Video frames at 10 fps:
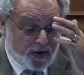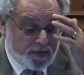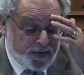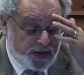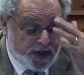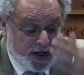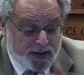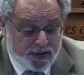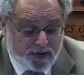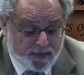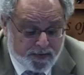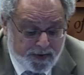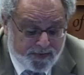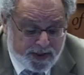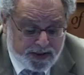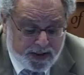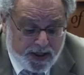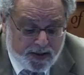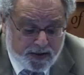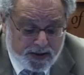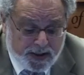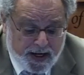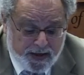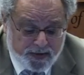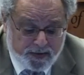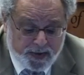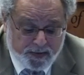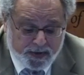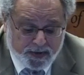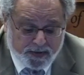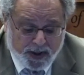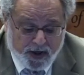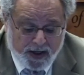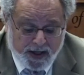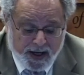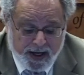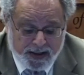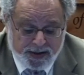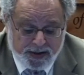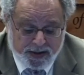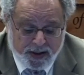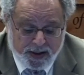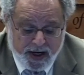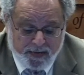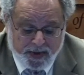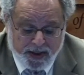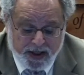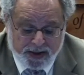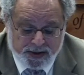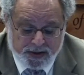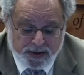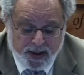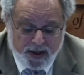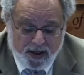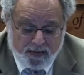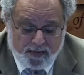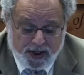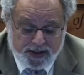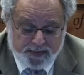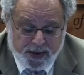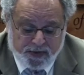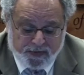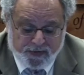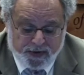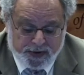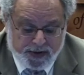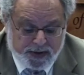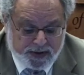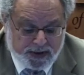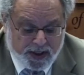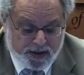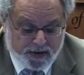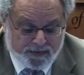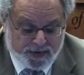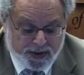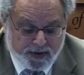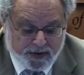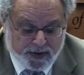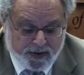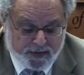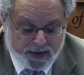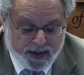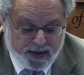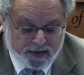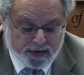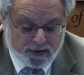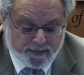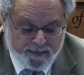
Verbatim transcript: communications from investigators to council members regarding actions on applications must be referred to the executive secretary of the council.